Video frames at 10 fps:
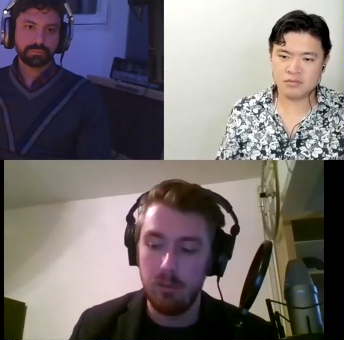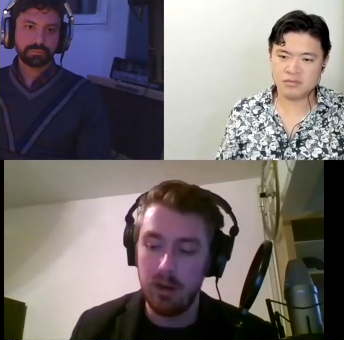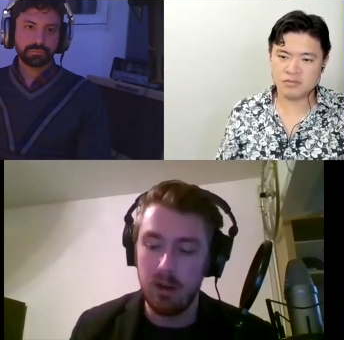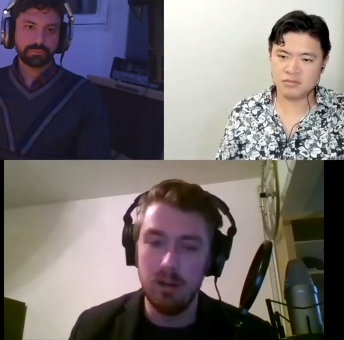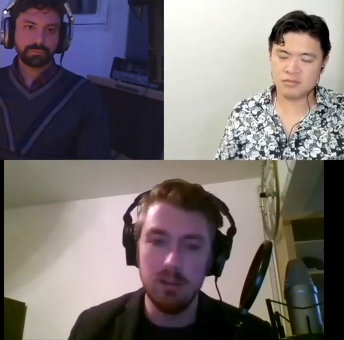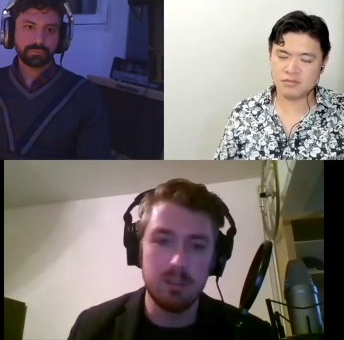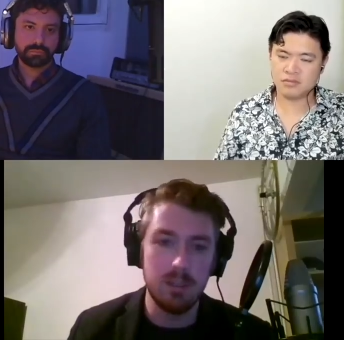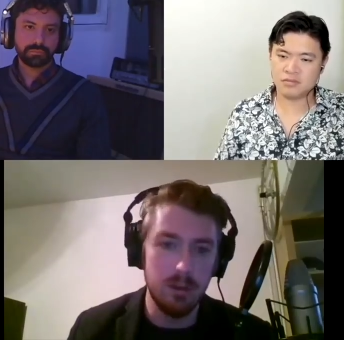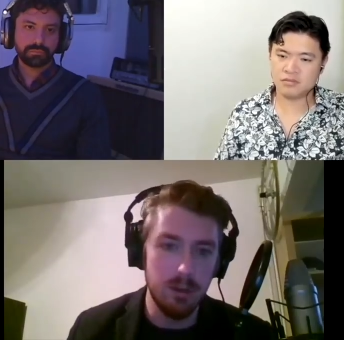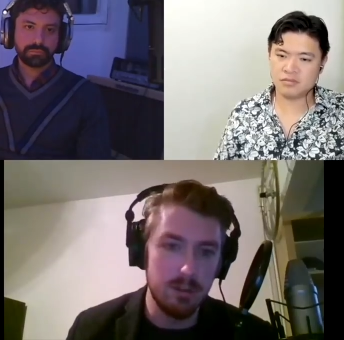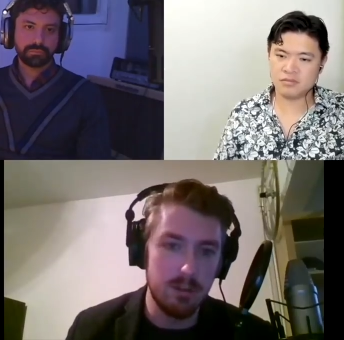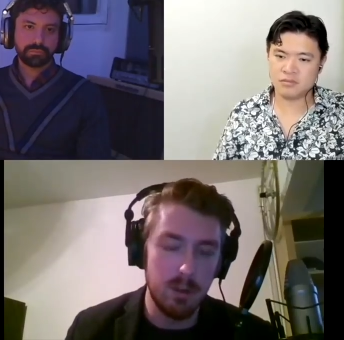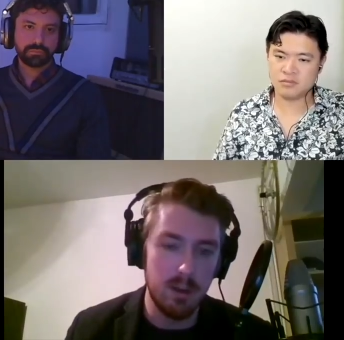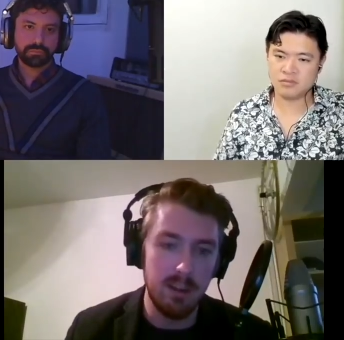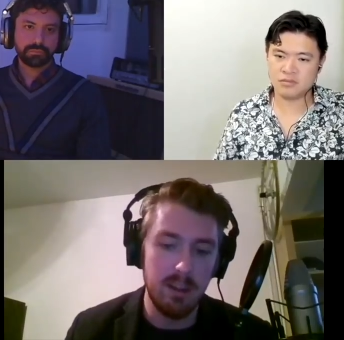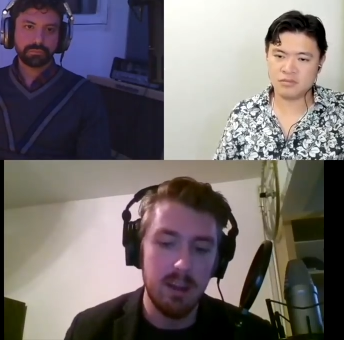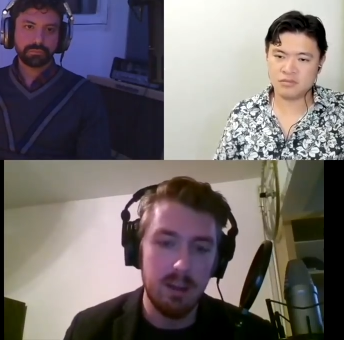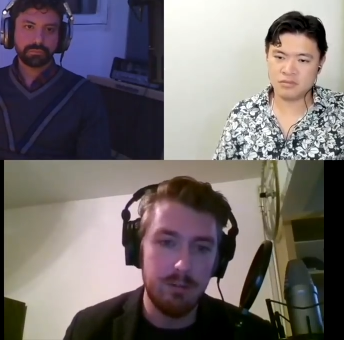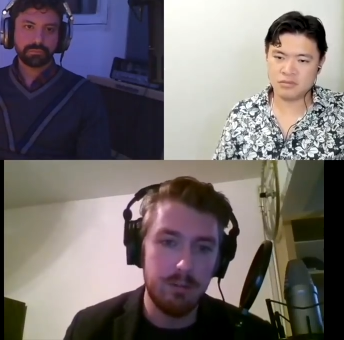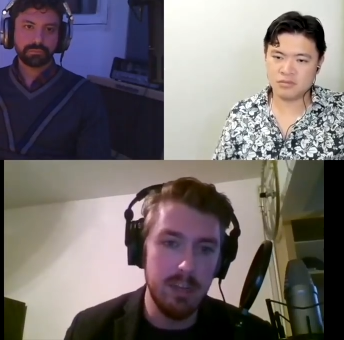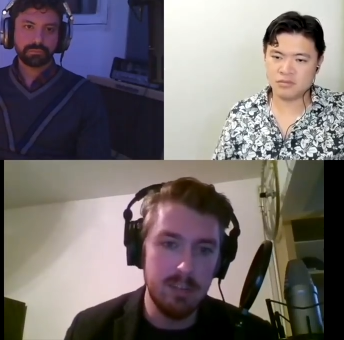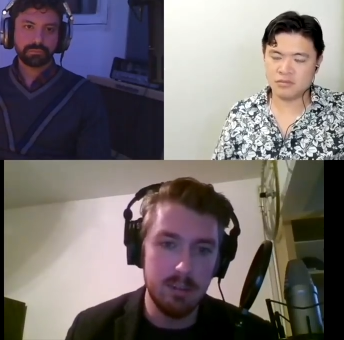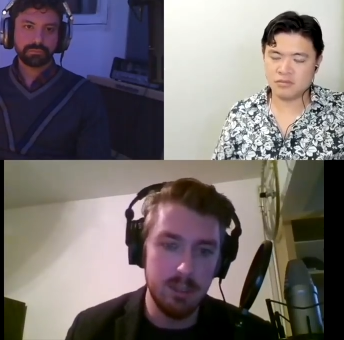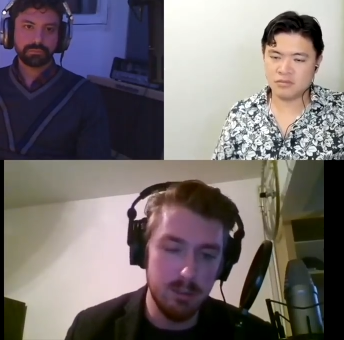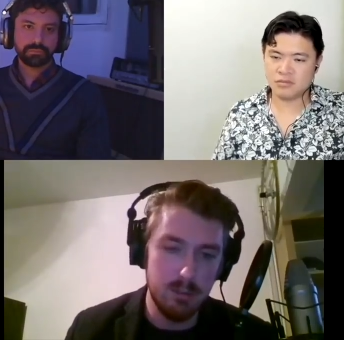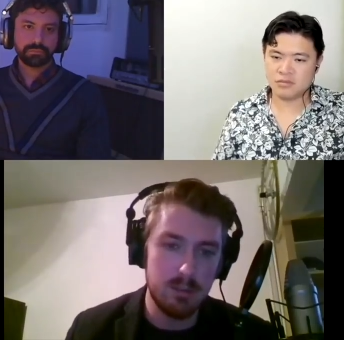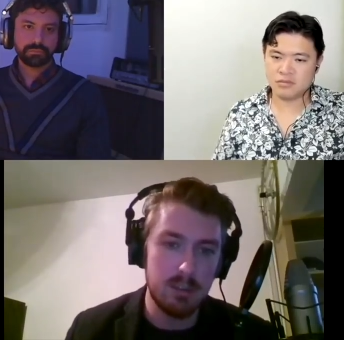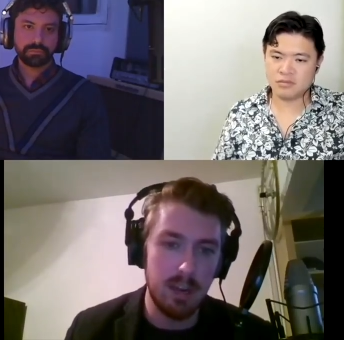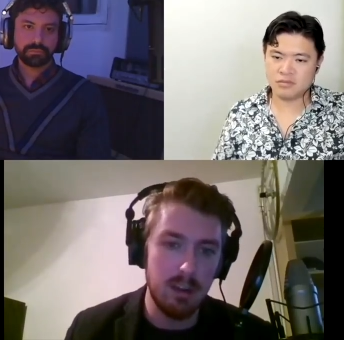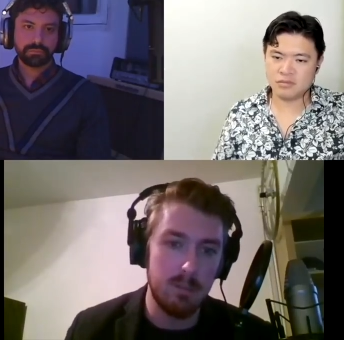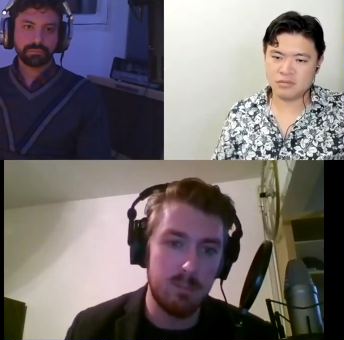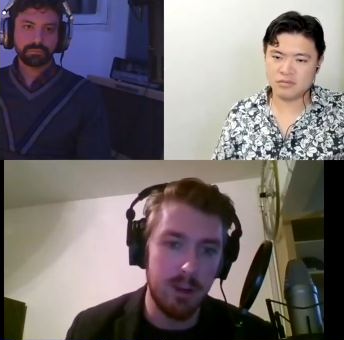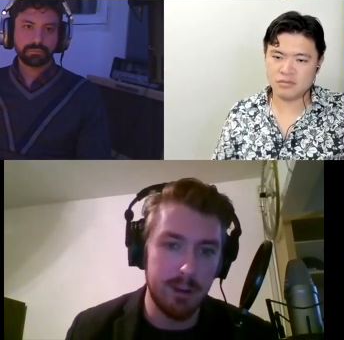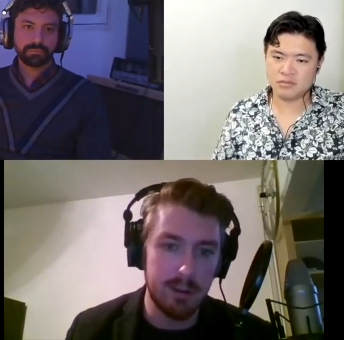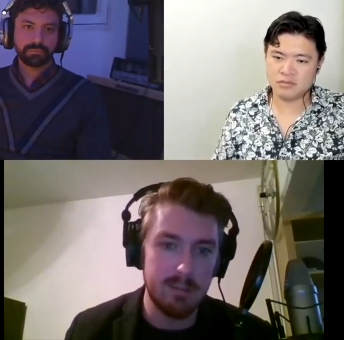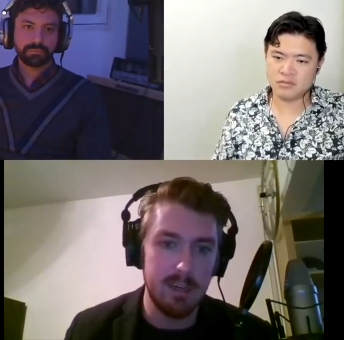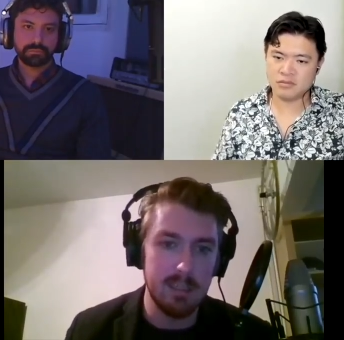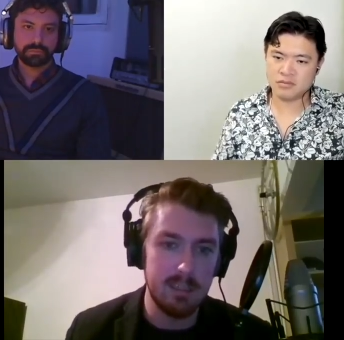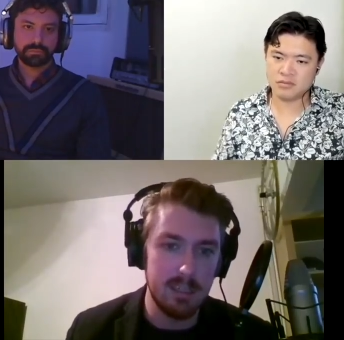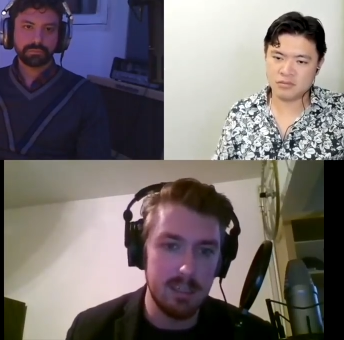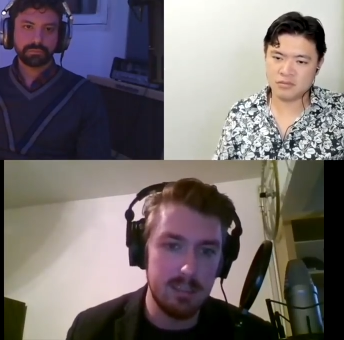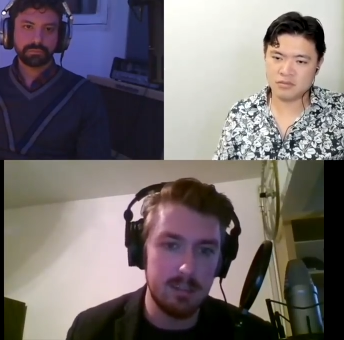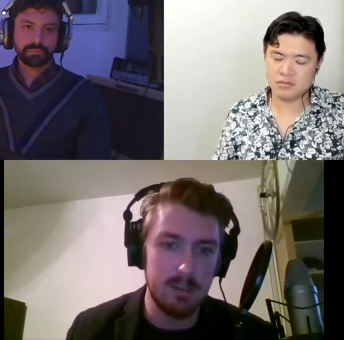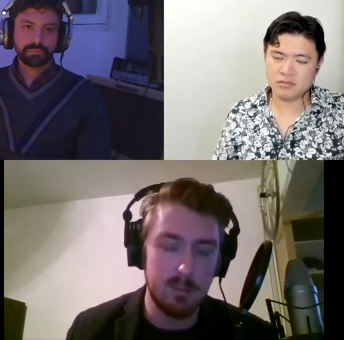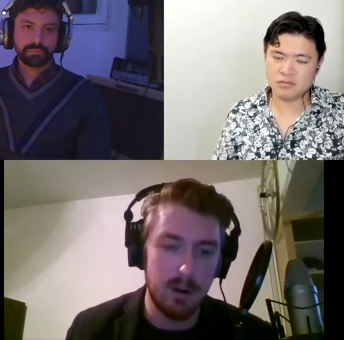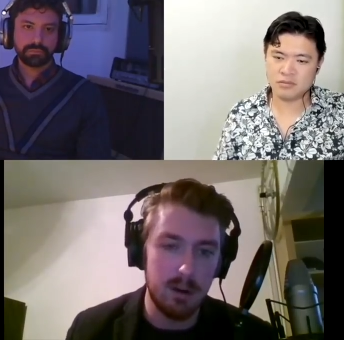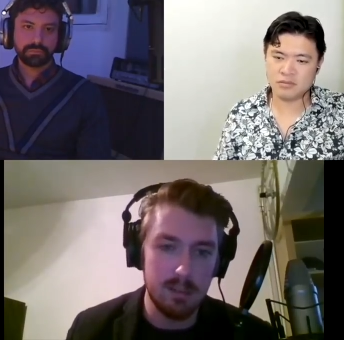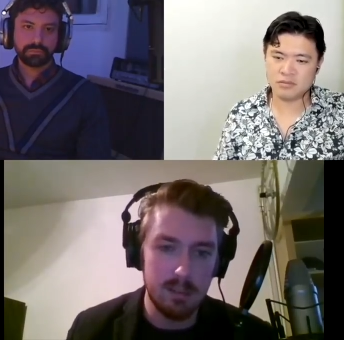Speaker 1: are also ultimately free to use and not productizing these third parties.